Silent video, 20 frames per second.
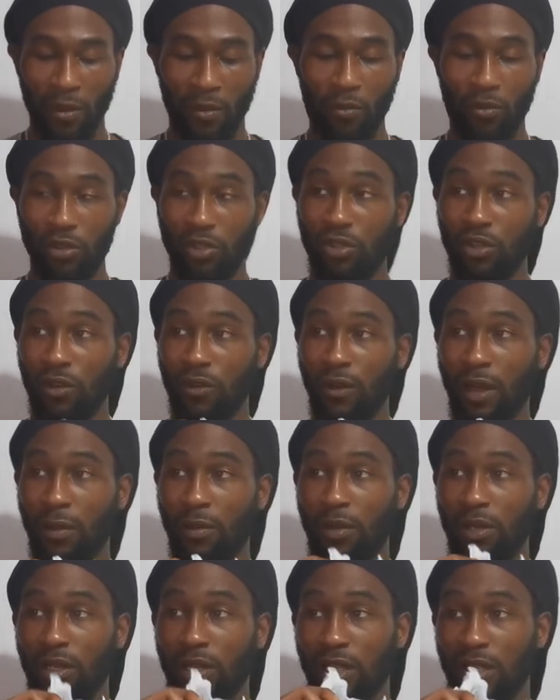What should have
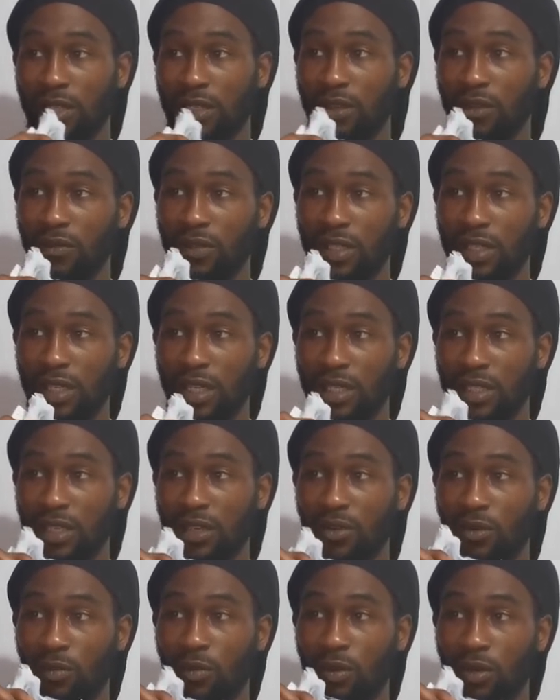happened is, obviously there's a
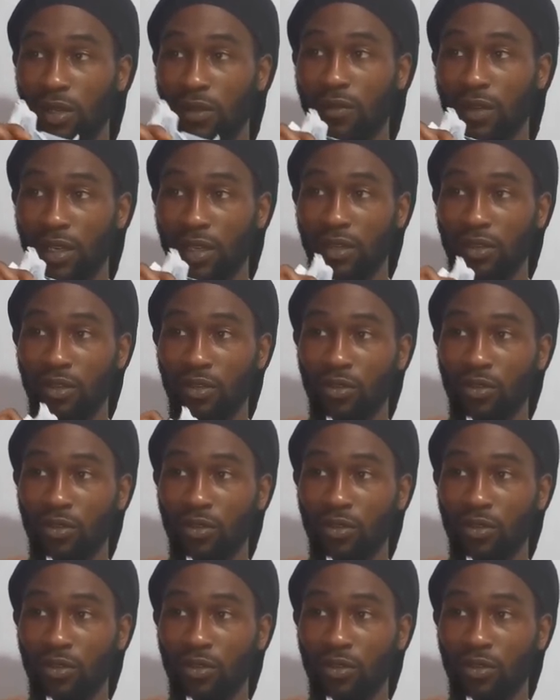little pulley thing.